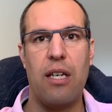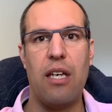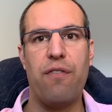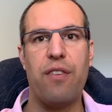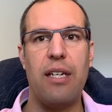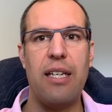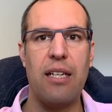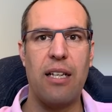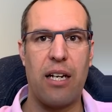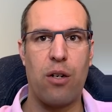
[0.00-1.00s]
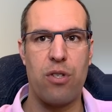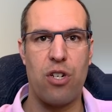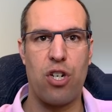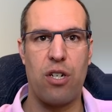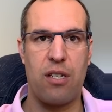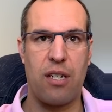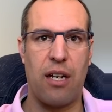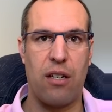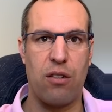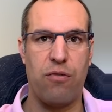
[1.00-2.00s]
if the legal acquisition is
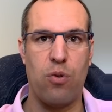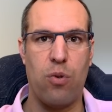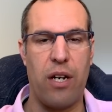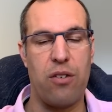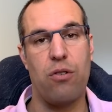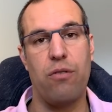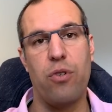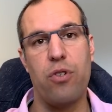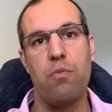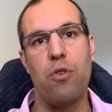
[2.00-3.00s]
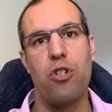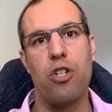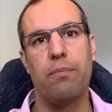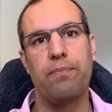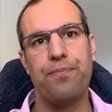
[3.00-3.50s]
accounted for as a reverse merger.